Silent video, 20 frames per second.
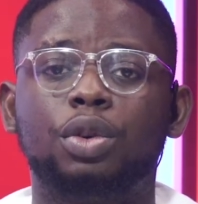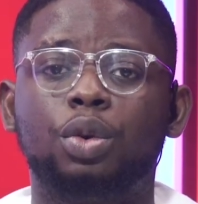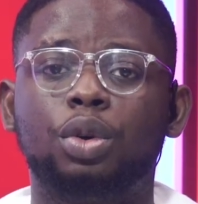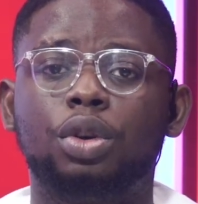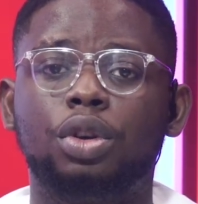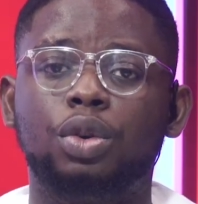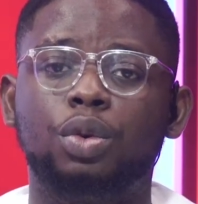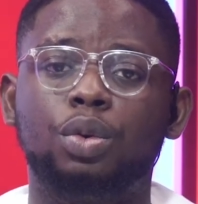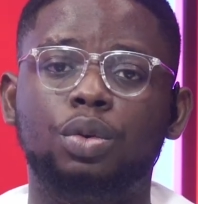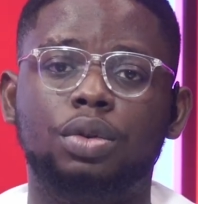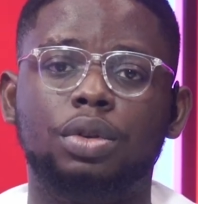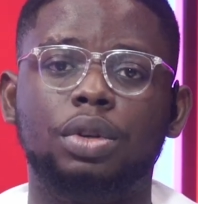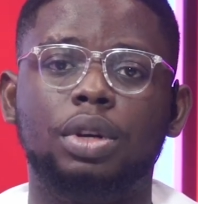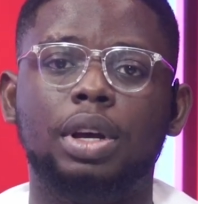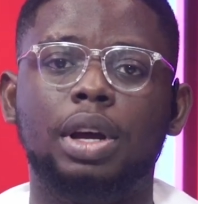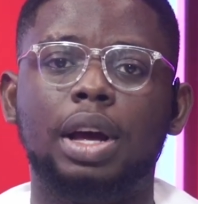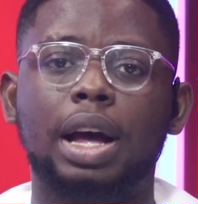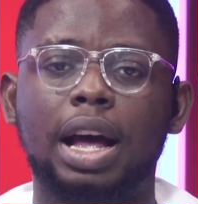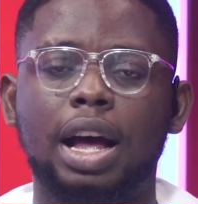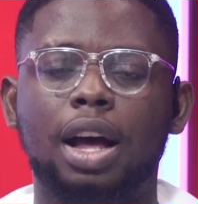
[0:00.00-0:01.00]
Hude
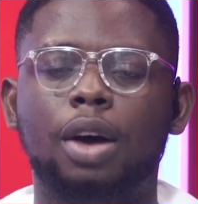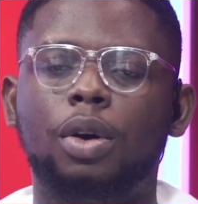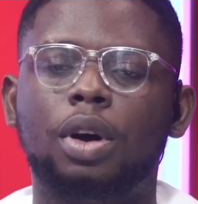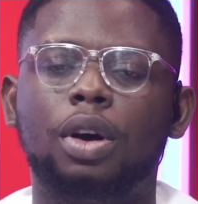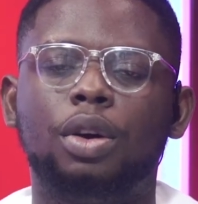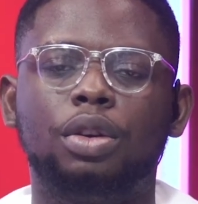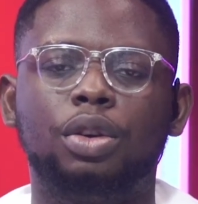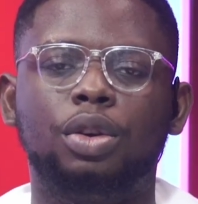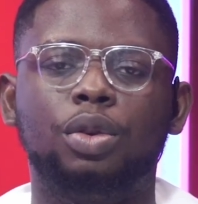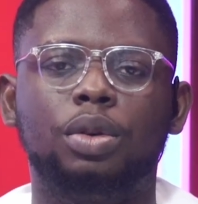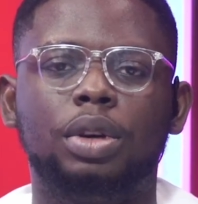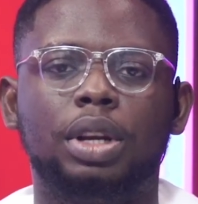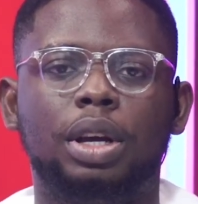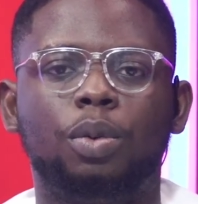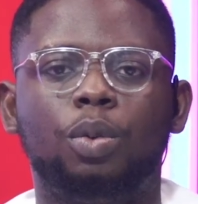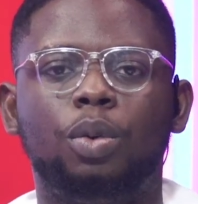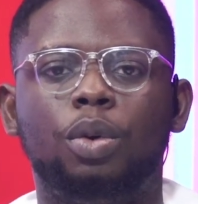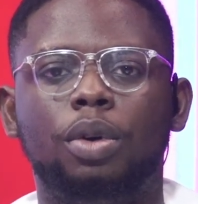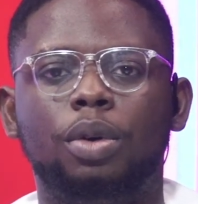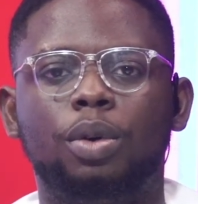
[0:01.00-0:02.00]
hour on Hude Network,